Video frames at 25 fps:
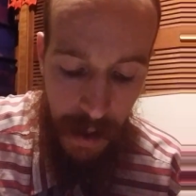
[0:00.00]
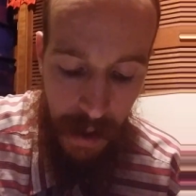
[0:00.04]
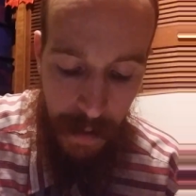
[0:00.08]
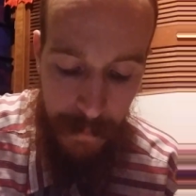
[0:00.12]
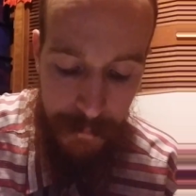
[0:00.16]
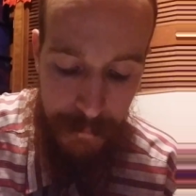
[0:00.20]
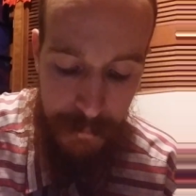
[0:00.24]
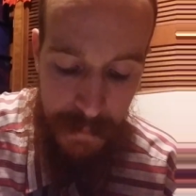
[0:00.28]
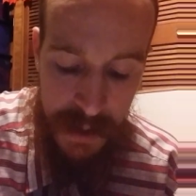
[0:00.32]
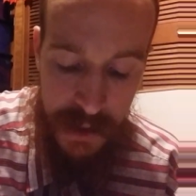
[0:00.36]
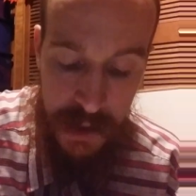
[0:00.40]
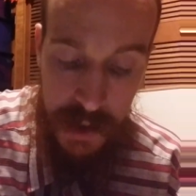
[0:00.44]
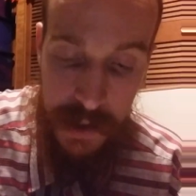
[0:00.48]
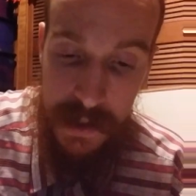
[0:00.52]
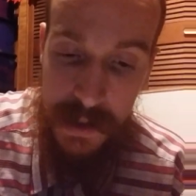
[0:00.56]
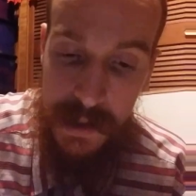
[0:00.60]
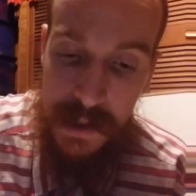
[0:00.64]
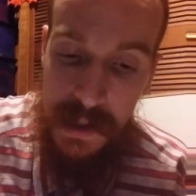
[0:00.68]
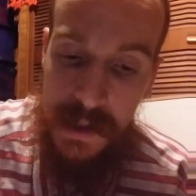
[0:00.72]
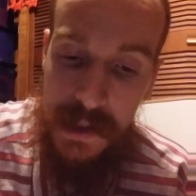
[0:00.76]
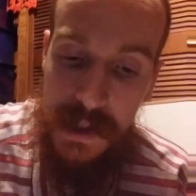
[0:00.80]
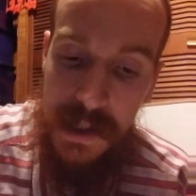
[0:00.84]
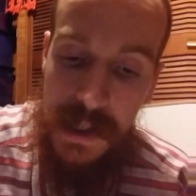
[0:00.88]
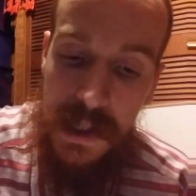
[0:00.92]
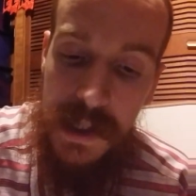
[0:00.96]
ambitious
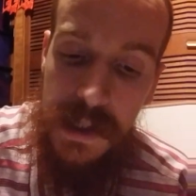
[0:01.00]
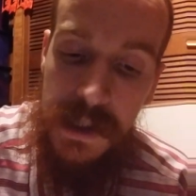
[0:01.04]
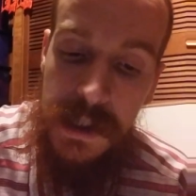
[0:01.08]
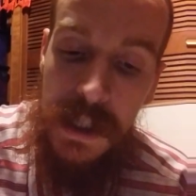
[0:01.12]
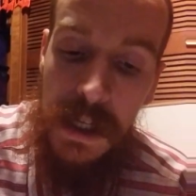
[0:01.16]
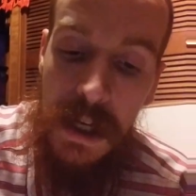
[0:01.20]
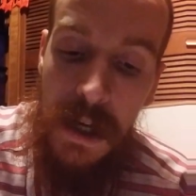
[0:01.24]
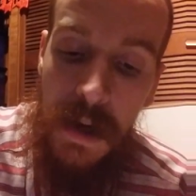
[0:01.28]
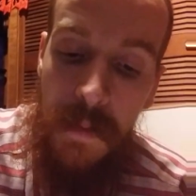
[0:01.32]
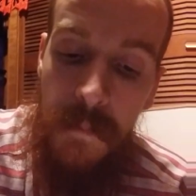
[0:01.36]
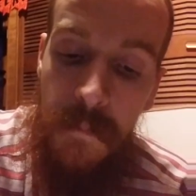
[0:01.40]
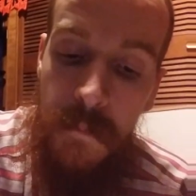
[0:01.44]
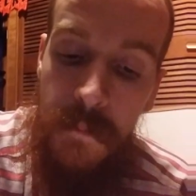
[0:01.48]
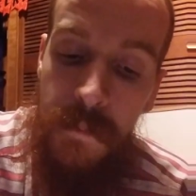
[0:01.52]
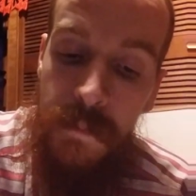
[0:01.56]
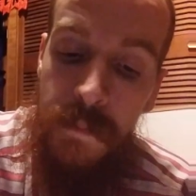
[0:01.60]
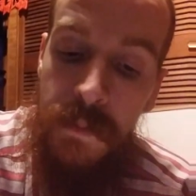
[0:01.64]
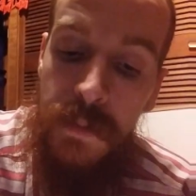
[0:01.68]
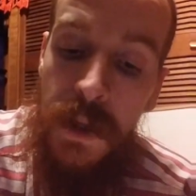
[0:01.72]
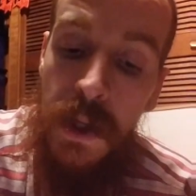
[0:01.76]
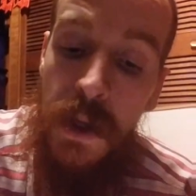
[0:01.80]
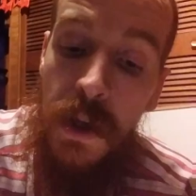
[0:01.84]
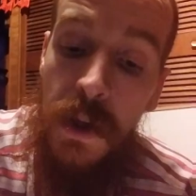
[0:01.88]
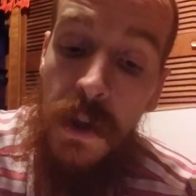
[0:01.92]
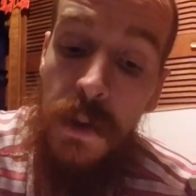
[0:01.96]
citizen,
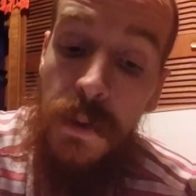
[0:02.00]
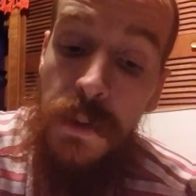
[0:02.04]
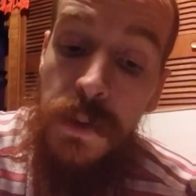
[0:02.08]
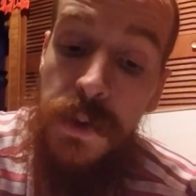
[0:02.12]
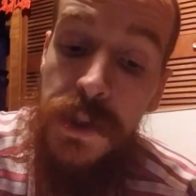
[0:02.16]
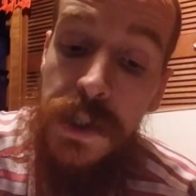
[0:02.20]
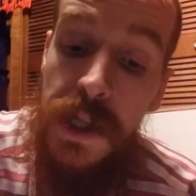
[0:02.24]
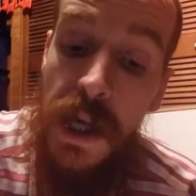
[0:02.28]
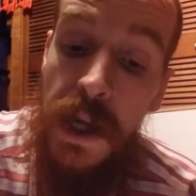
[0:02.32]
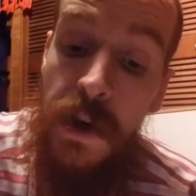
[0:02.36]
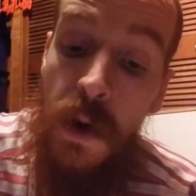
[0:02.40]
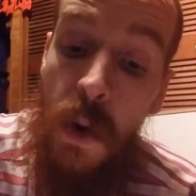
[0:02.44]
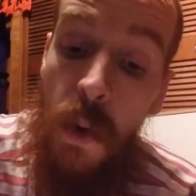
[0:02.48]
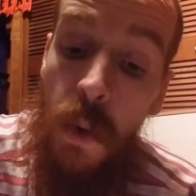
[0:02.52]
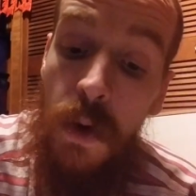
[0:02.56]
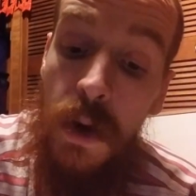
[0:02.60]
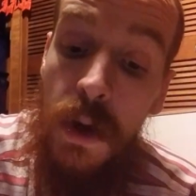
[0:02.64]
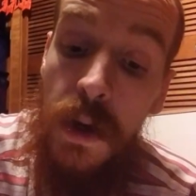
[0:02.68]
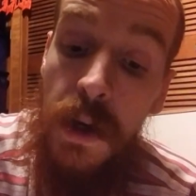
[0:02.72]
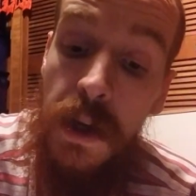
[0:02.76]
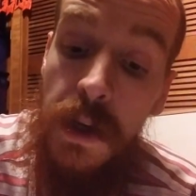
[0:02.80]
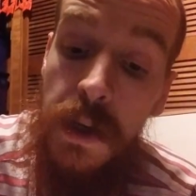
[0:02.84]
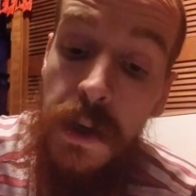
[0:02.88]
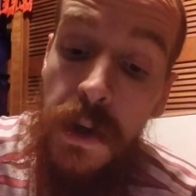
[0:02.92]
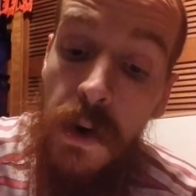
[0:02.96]
whose
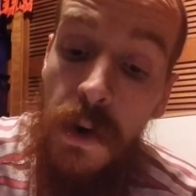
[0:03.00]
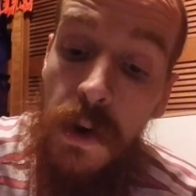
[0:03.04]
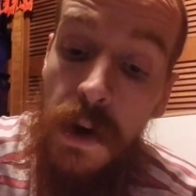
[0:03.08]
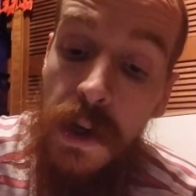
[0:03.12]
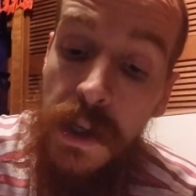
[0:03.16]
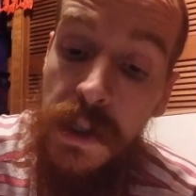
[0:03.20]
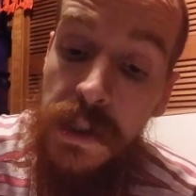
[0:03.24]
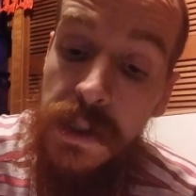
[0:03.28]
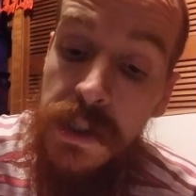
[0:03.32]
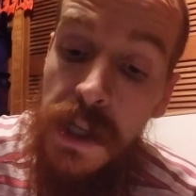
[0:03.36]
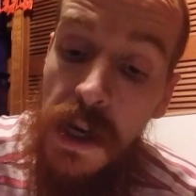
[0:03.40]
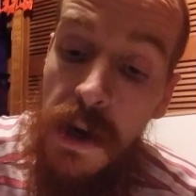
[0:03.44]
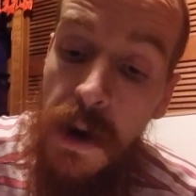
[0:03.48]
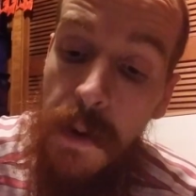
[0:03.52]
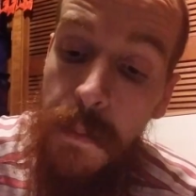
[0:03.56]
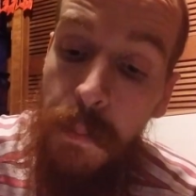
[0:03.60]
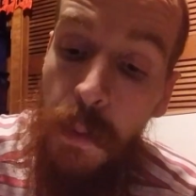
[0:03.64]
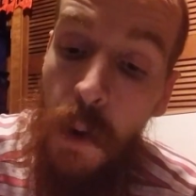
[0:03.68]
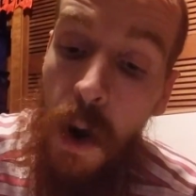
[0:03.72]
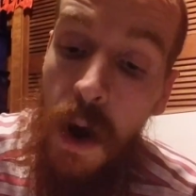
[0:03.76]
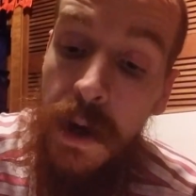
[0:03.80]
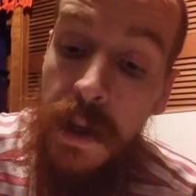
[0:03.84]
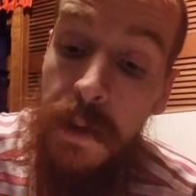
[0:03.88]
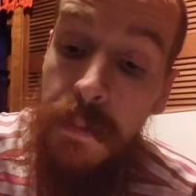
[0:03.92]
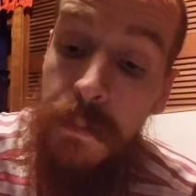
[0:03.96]
inordinate yearnings
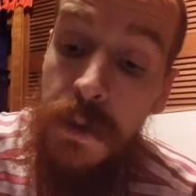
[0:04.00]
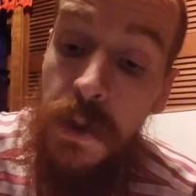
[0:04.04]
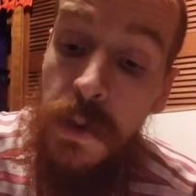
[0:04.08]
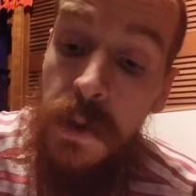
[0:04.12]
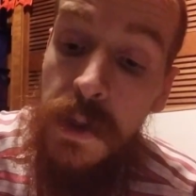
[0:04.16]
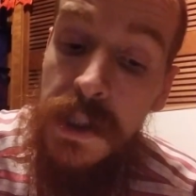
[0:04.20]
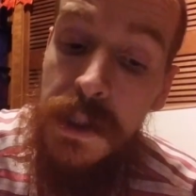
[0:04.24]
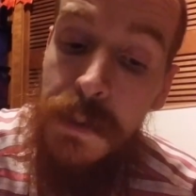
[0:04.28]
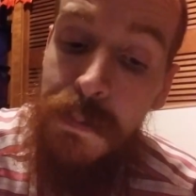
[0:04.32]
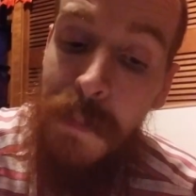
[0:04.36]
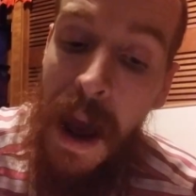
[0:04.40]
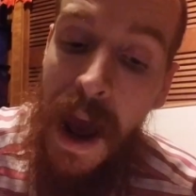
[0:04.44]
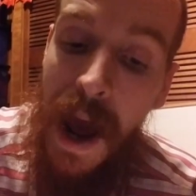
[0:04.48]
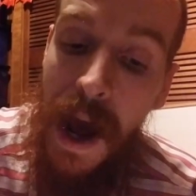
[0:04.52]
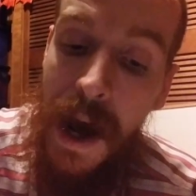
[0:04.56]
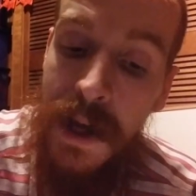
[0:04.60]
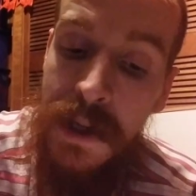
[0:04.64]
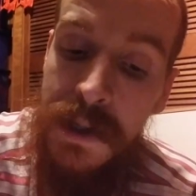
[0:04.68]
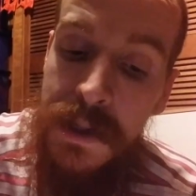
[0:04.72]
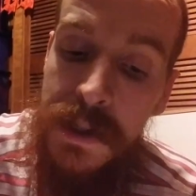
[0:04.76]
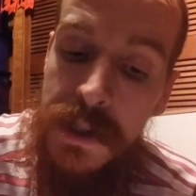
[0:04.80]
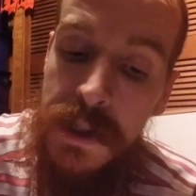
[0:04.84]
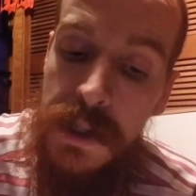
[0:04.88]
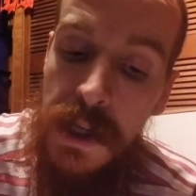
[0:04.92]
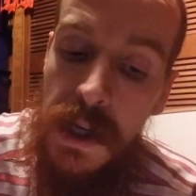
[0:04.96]
brought him to this
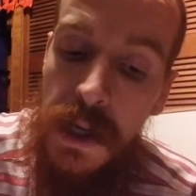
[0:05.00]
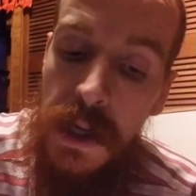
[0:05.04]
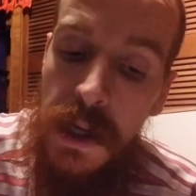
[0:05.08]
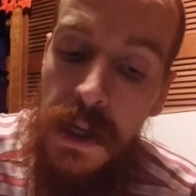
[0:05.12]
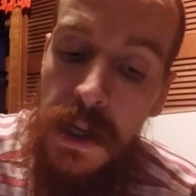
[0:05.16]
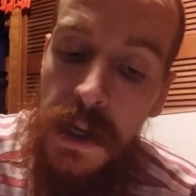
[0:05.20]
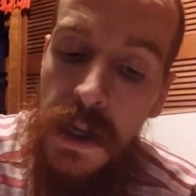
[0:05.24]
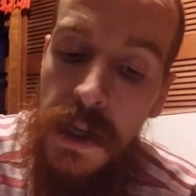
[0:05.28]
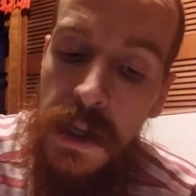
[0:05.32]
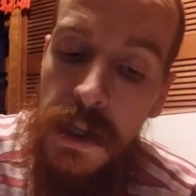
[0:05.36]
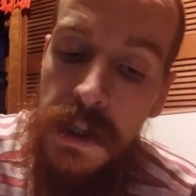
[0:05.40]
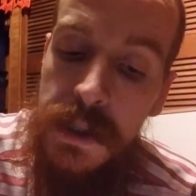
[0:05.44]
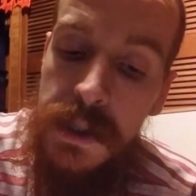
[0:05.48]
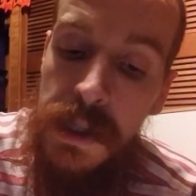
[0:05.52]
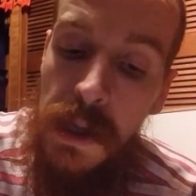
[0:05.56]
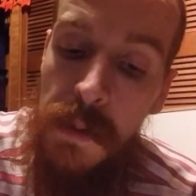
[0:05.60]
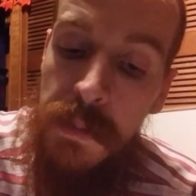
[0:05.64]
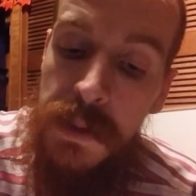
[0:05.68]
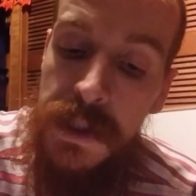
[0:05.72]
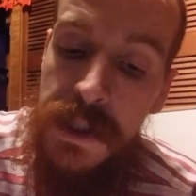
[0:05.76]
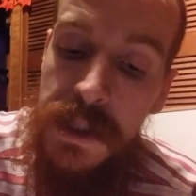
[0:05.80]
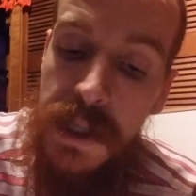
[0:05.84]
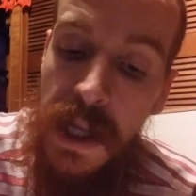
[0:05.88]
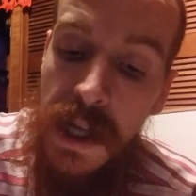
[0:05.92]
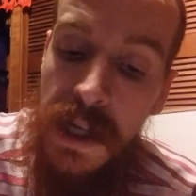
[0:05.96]
pass, some
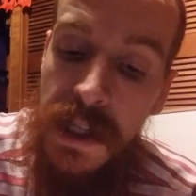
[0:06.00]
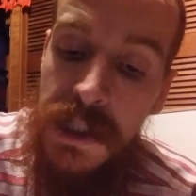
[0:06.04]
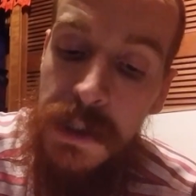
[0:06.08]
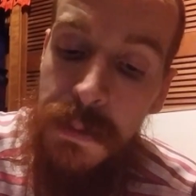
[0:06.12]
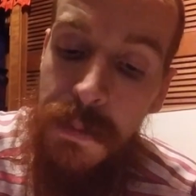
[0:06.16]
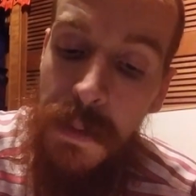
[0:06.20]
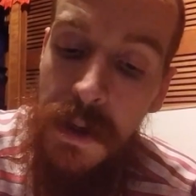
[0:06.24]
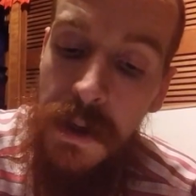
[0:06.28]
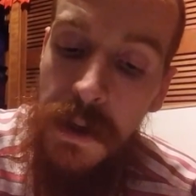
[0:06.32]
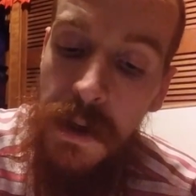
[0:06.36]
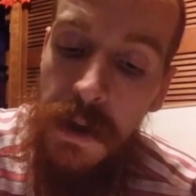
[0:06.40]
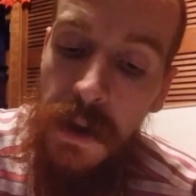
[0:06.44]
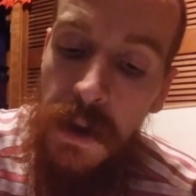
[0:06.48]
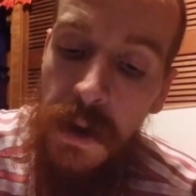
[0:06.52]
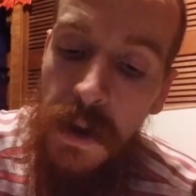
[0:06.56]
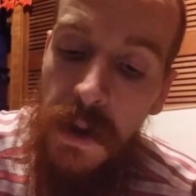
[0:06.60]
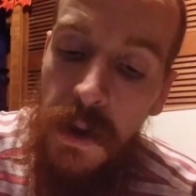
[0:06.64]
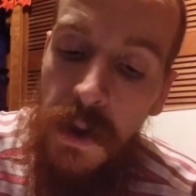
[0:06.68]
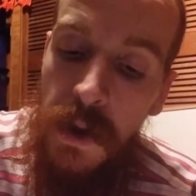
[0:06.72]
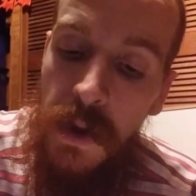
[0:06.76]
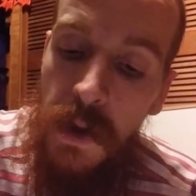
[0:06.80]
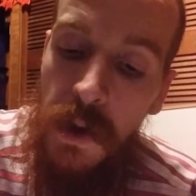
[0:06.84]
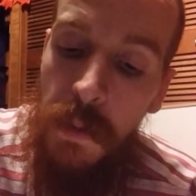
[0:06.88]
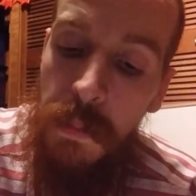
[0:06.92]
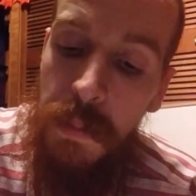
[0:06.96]
statesman
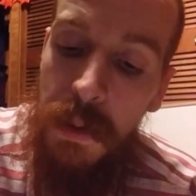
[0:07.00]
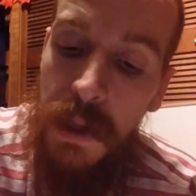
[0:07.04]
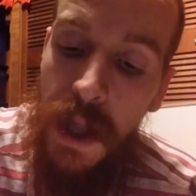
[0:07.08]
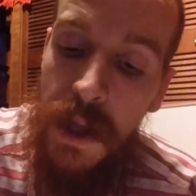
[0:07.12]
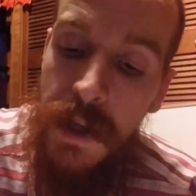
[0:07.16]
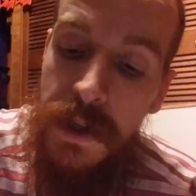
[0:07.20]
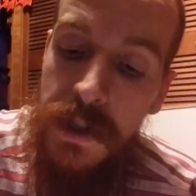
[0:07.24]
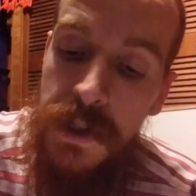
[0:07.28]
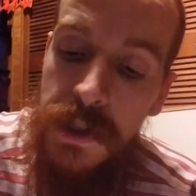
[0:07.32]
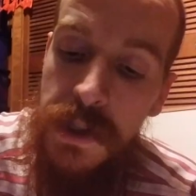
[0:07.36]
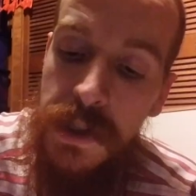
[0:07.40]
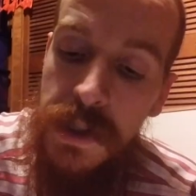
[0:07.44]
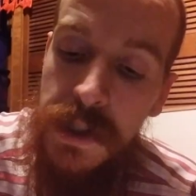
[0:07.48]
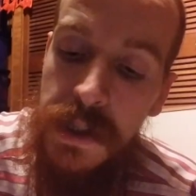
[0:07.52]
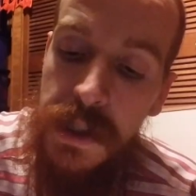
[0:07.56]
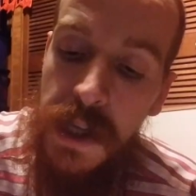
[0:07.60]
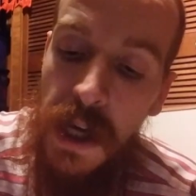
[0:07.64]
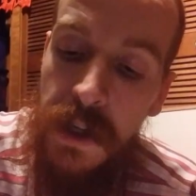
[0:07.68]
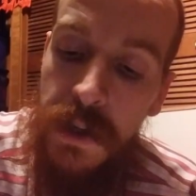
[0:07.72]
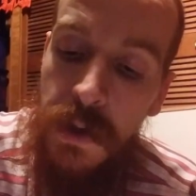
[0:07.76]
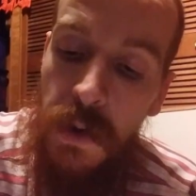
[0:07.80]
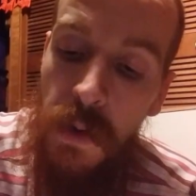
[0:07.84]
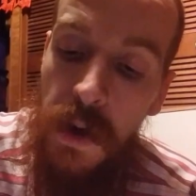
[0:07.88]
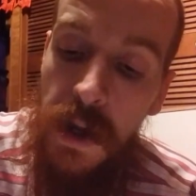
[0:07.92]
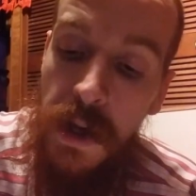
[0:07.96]
who plunged his
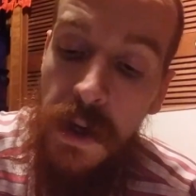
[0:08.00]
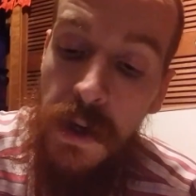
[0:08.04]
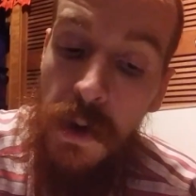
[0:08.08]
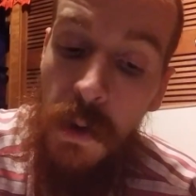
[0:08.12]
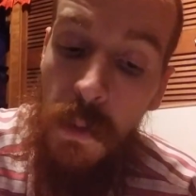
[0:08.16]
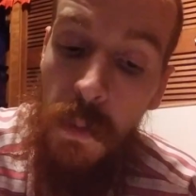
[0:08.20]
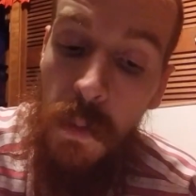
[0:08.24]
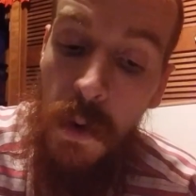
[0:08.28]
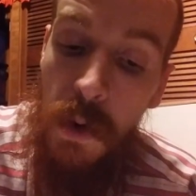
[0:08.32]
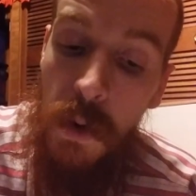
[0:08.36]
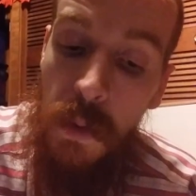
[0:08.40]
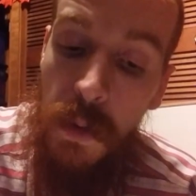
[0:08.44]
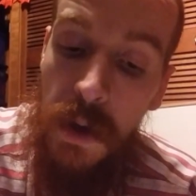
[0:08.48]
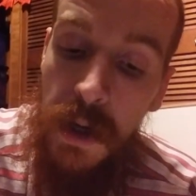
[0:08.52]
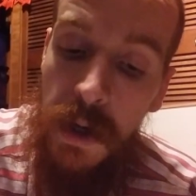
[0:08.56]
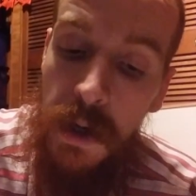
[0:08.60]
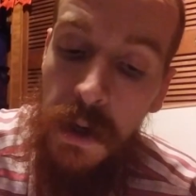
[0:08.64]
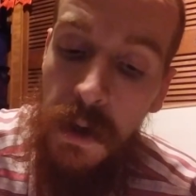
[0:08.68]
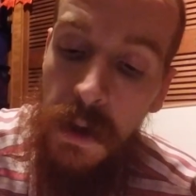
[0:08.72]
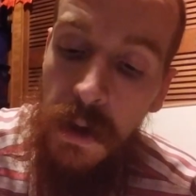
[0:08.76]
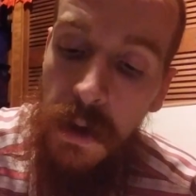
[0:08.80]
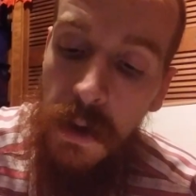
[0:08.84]
country into ruin